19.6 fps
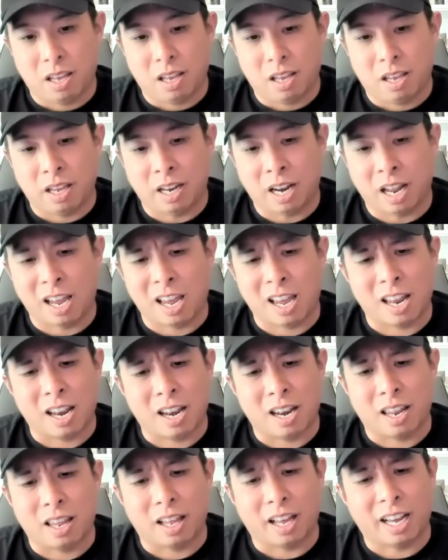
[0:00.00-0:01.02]

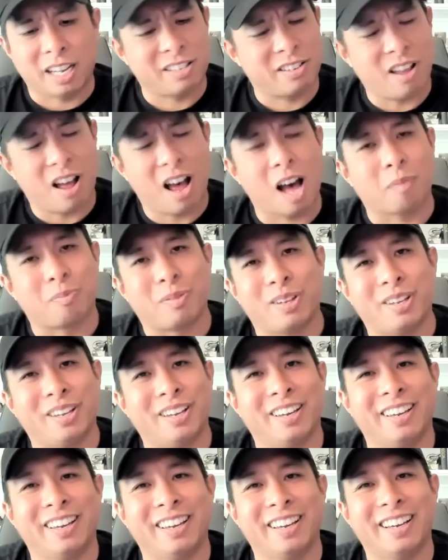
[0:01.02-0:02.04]
And I stopped.
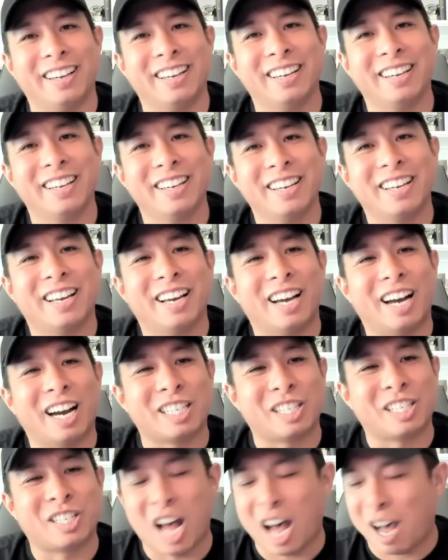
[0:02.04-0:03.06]

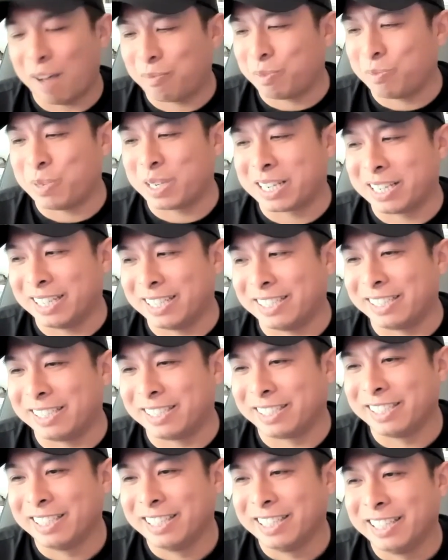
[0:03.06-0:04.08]
I stopped
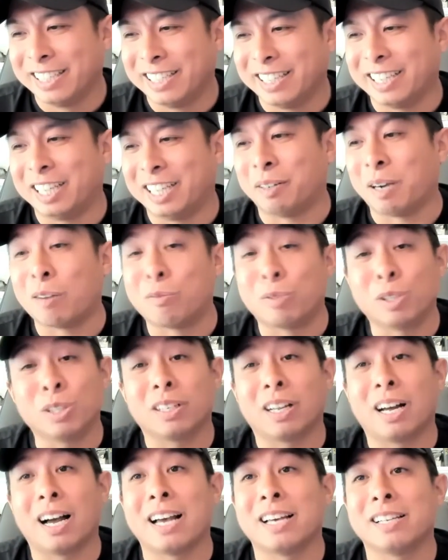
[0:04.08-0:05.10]
because I
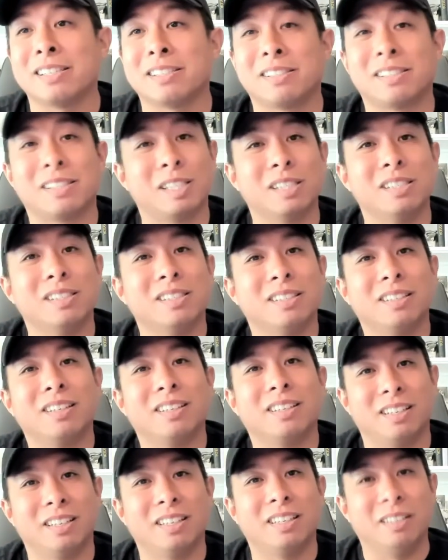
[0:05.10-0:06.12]
realized
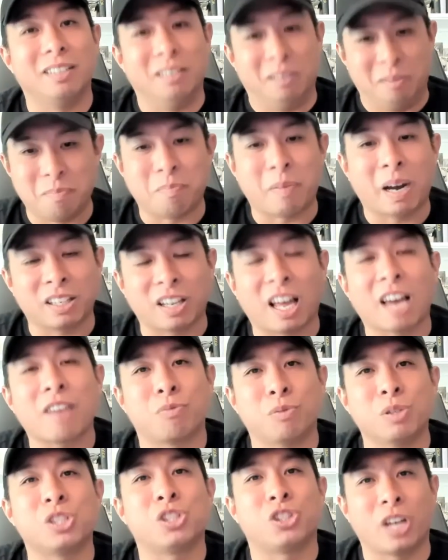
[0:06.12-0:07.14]
my life
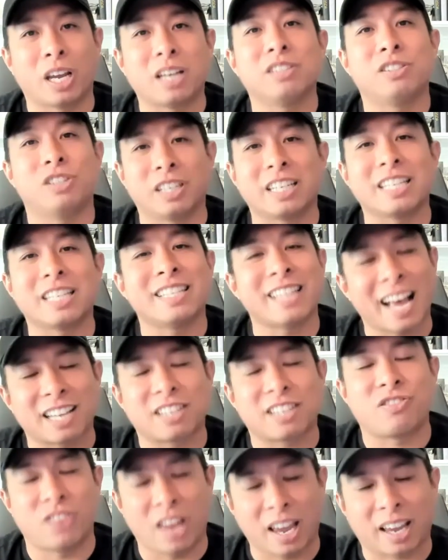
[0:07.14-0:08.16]
was changing in
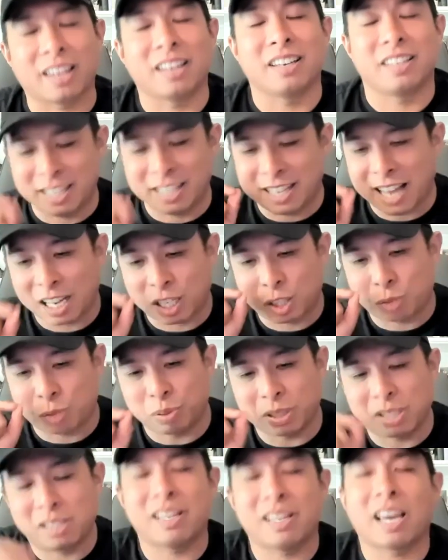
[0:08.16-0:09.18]
that second. In that
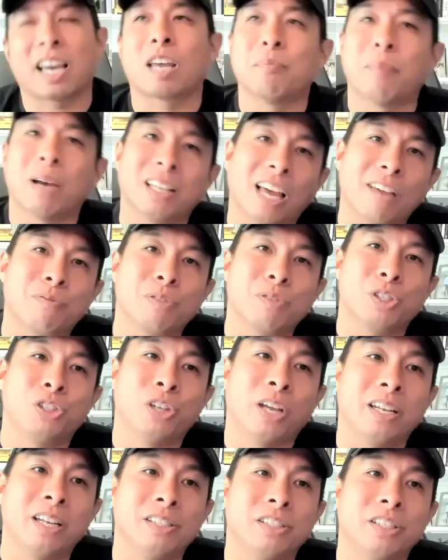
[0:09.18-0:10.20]
split second, my life was
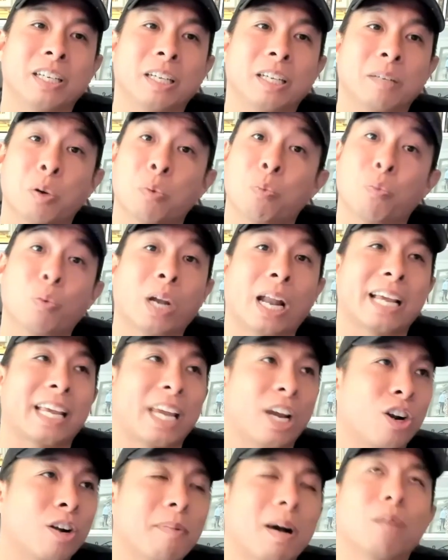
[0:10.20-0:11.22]
changing, and what I
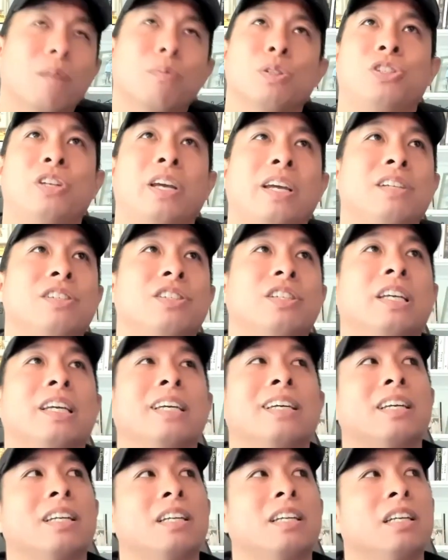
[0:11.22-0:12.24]
cared about was
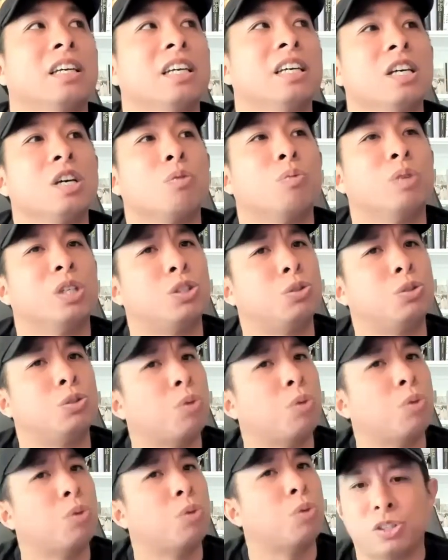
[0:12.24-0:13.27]
changing, and what
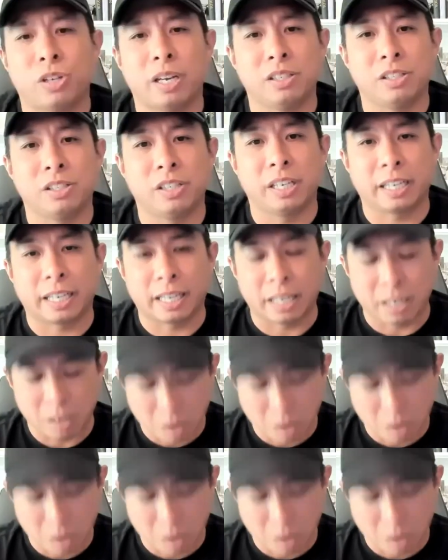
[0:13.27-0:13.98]
drove me was changing.